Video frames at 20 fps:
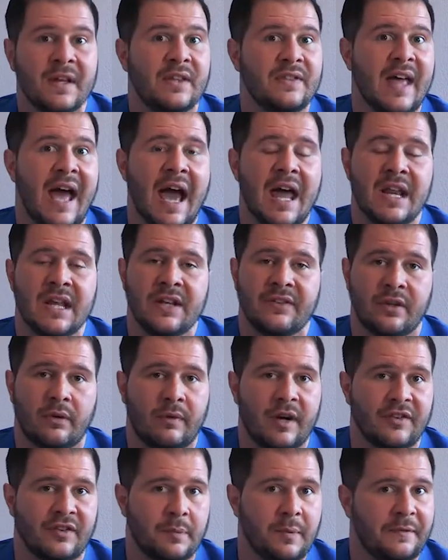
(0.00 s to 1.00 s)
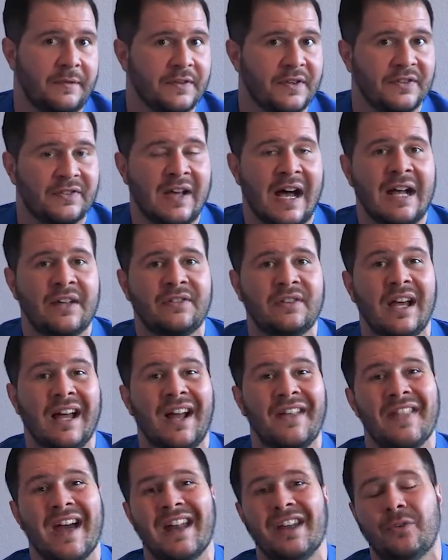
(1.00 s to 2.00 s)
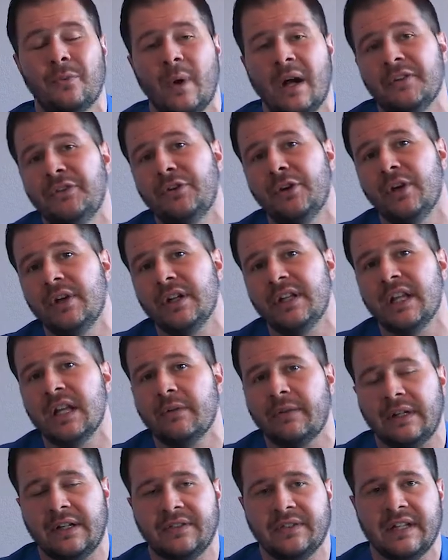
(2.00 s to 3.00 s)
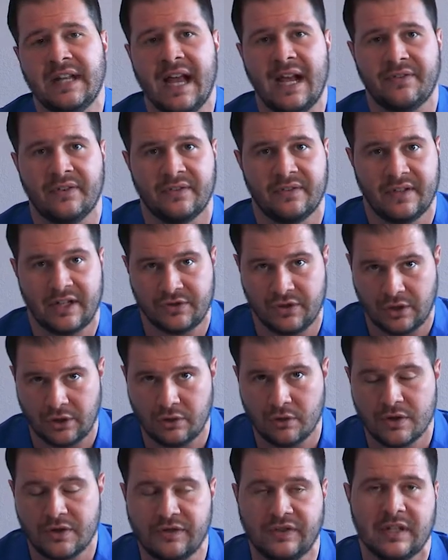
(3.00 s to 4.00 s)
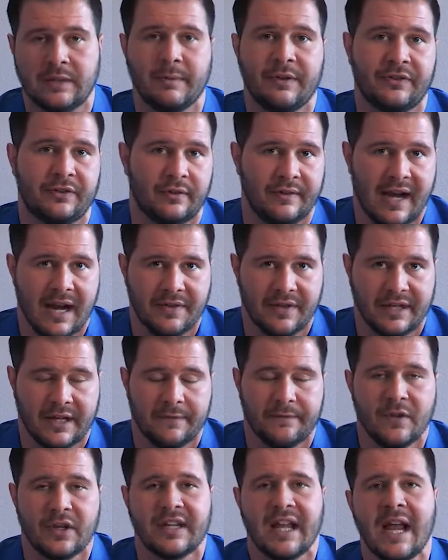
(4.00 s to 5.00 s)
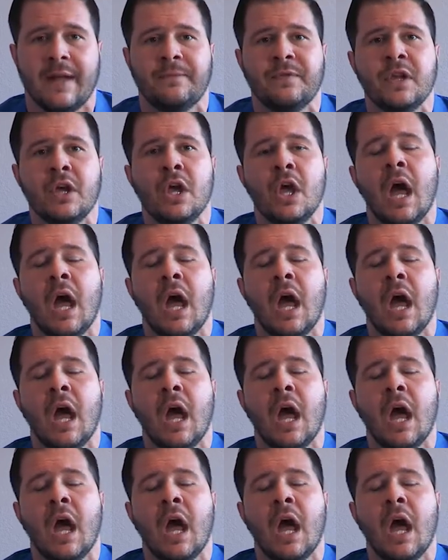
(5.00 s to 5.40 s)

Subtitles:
That is a recipe for disaster, and that is why turnkey real estate has such a huge stigma surrounding it, okay?